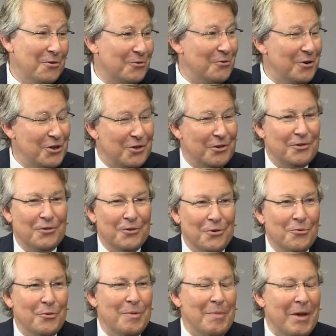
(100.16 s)
good question. You
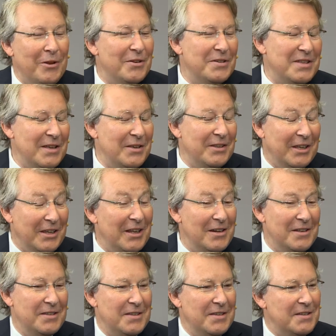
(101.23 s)
know, we made an
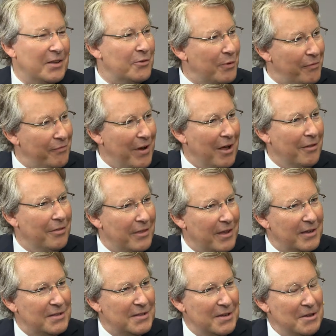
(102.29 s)
analysis and we found
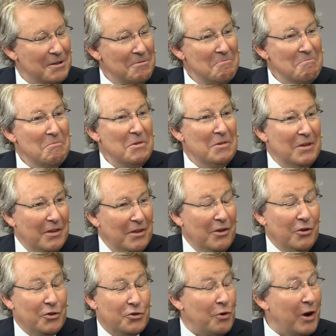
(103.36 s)
that
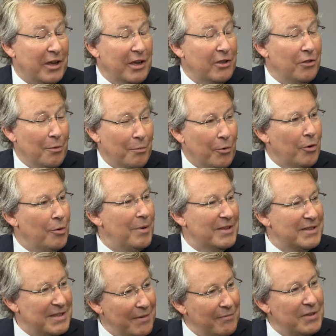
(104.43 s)
a striking number,
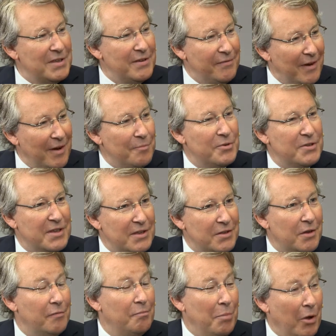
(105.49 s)
about
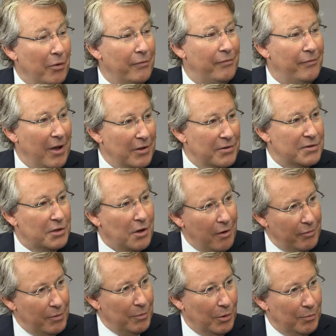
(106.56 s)
75% of bond funds,
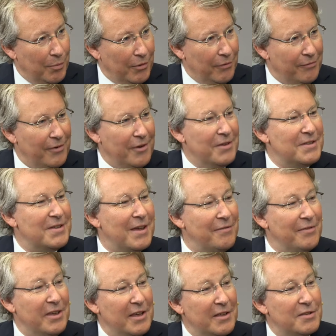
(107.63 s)
government bond funds,
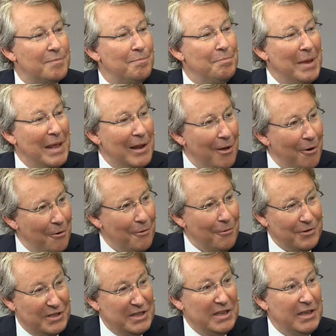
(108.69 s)
have yields
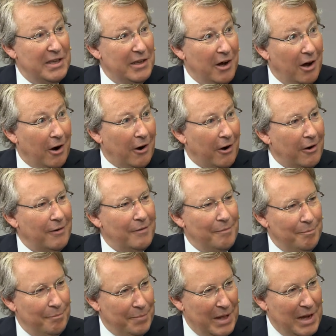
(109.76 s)
below TER,
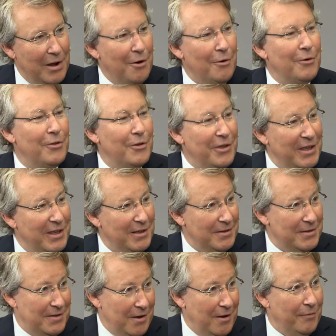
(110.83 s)
below the
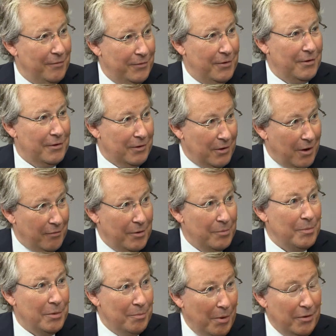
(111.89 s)
yields of the
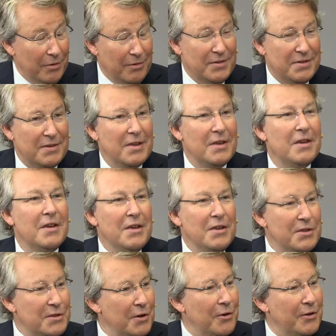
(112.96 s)
government bonds.
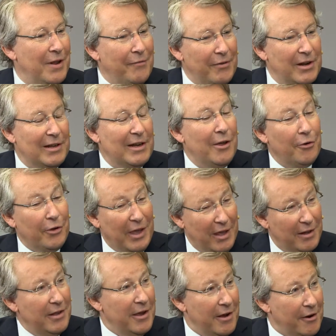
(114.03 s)
So definitely,
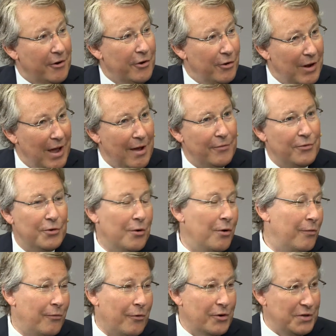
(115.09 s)
again, here you'll have to
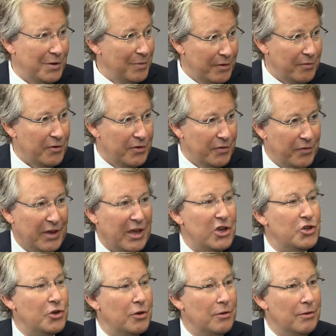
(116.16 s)
go for some
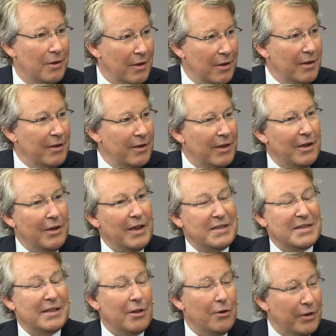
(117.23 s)
diversification,
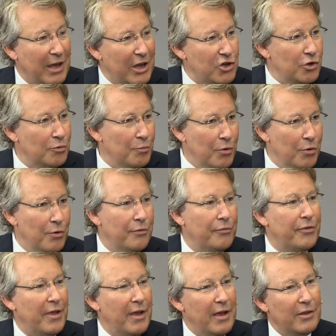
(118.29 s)
asset allocation
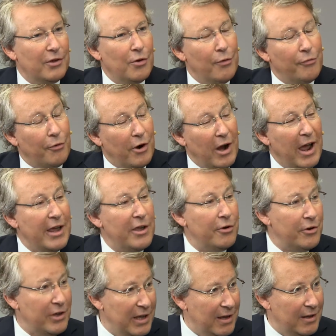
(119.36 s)
moves, and go for
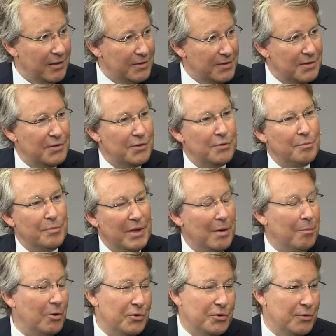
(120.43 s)
higher yields to be
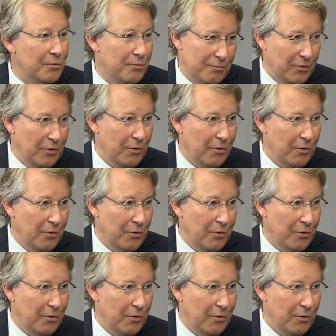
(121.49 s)
able to